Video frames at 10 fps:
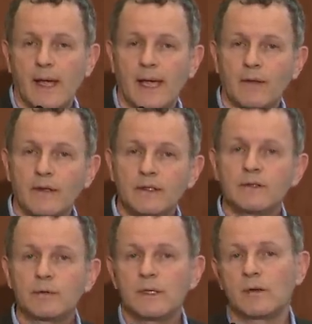And this
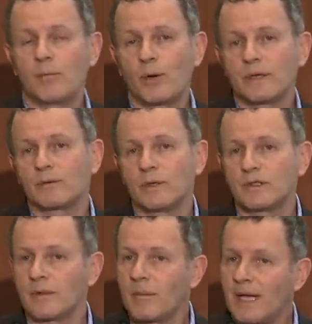is really the point at
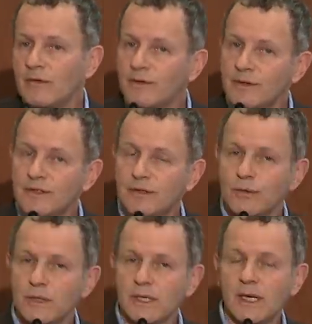which the mindfulness
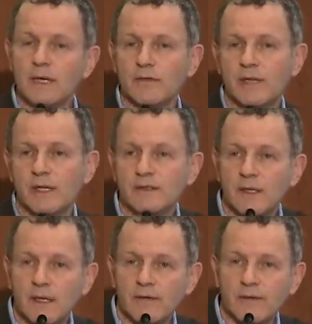story kind of takes
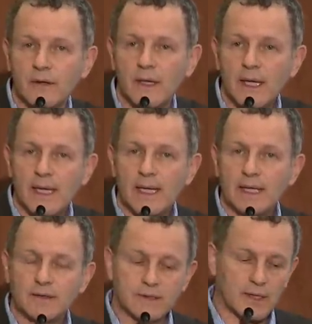off.
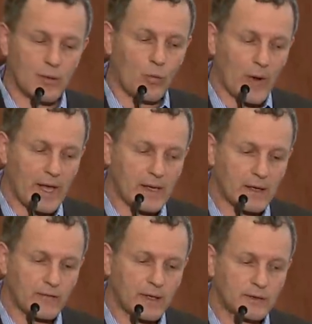It's a way
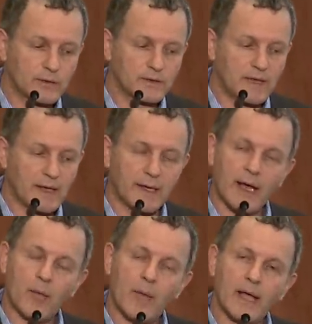of understanding
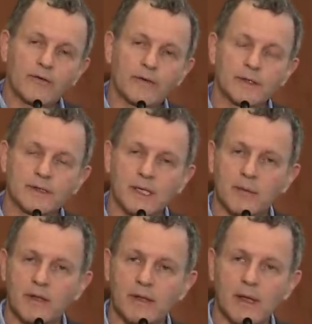how mindfulness
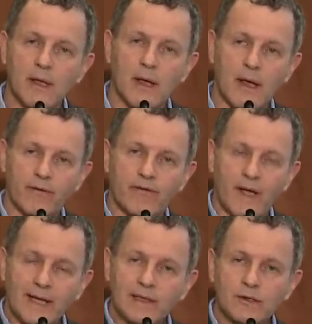can be a
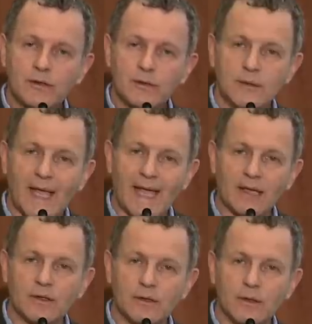finely tuned
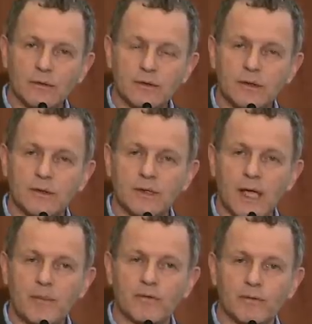antidote to the
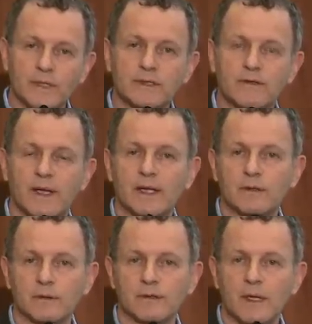type of risk
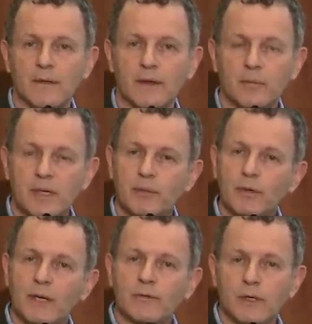factors that people
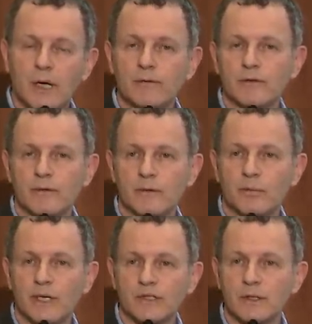who have recovered from
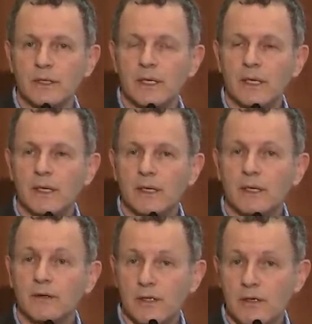depression
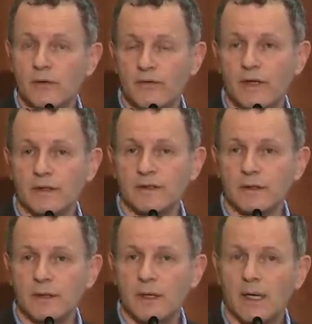continue to
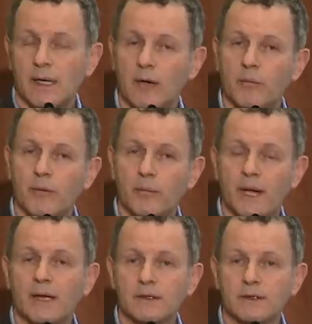face, and how the
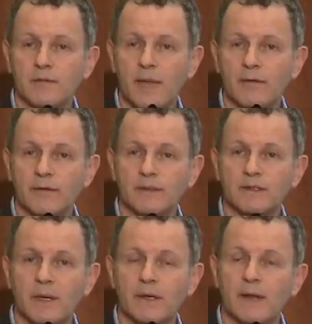practice of
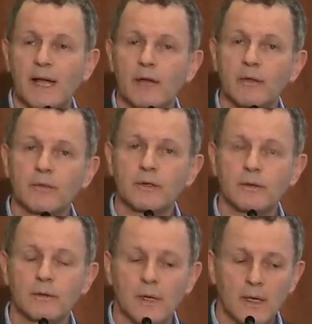mindfulness might allow them
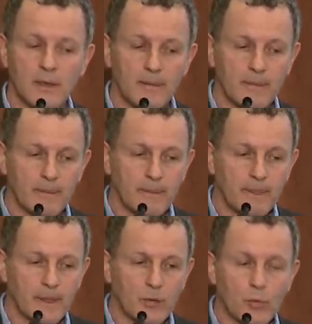to
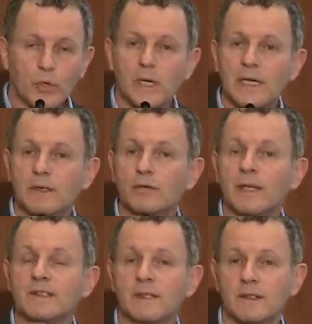work at
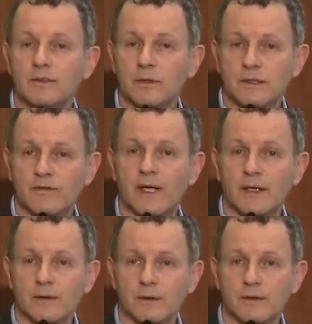addressing these risk
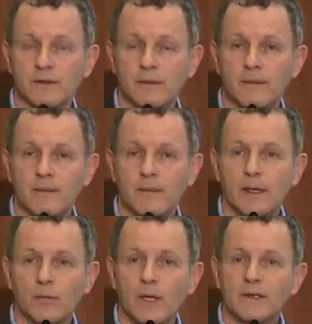factors
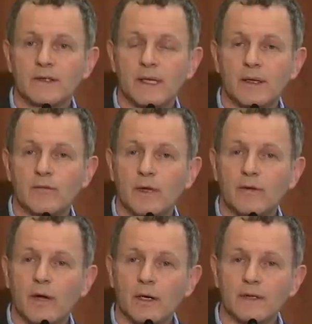in ways that
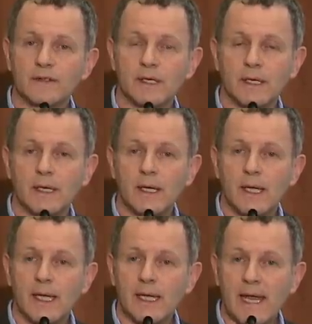involve harnessing
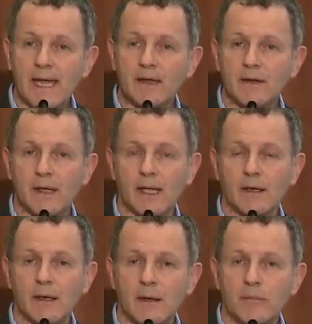innate
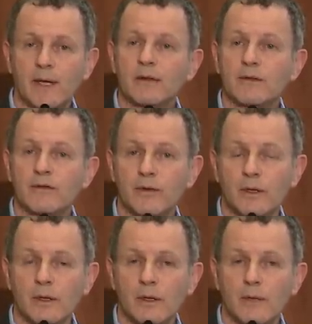and
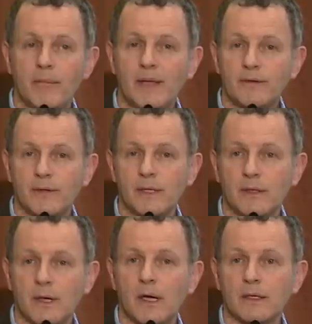plentiful mental
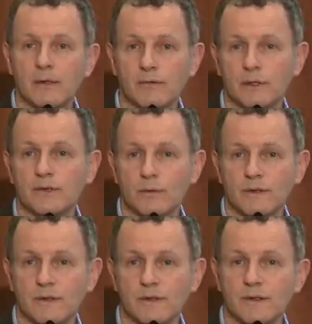and cognitive
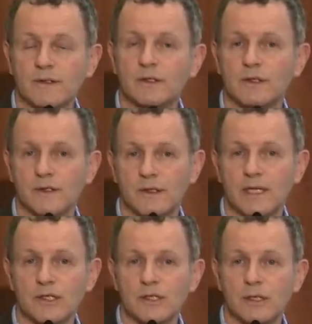resources, such as
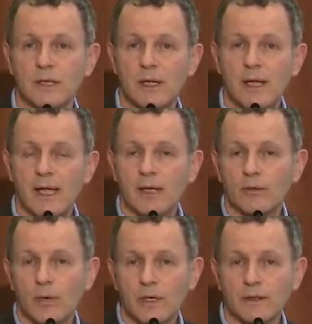attention and
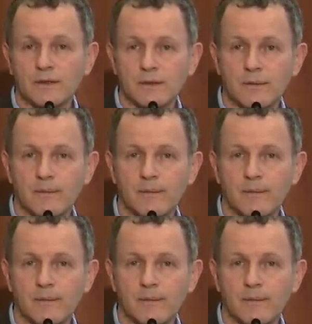awareness.